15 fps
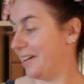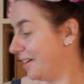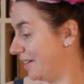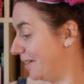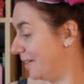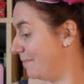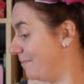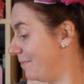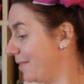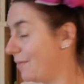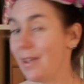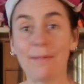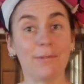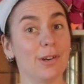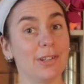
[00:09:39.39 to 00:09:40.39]

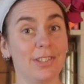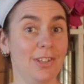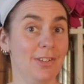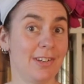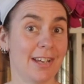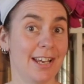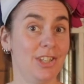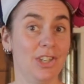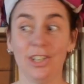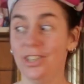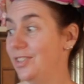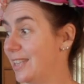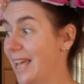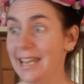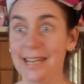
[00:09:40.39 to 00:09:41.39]
If you haven't got a suitcase, you can
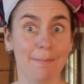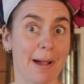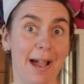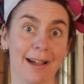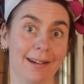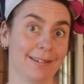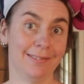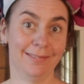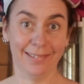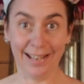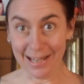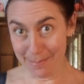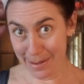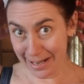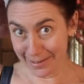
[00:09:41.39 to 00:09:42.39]
use any bag.
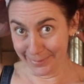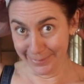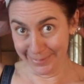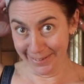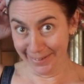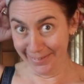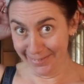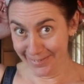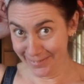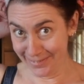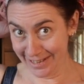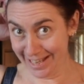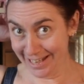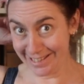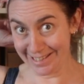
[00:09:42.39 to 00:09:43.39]
Any bag will do
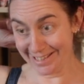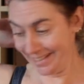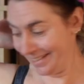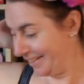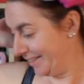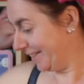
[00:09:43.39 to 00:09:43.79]
for this.